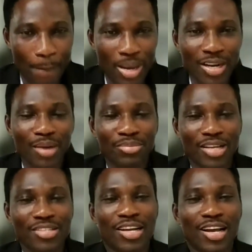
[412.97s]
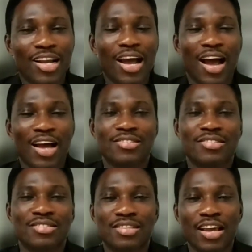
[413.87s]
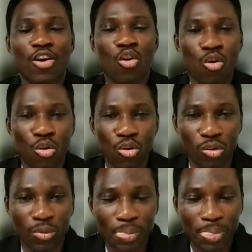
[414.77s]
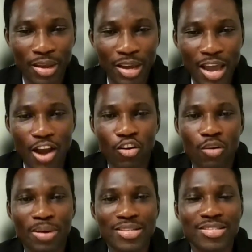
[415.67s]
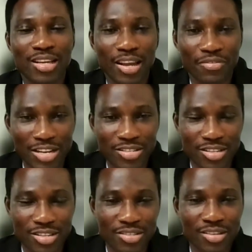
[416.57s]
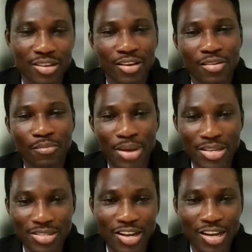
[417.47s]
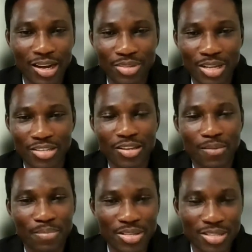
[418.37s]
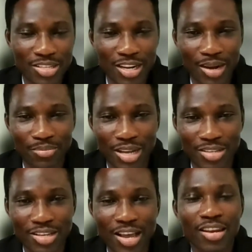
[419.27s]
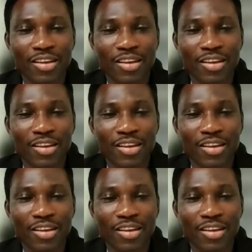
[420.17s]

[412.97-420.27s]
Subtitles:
But income tax in Ghana as a whole encompasses three facets: personal income tax, business income tax,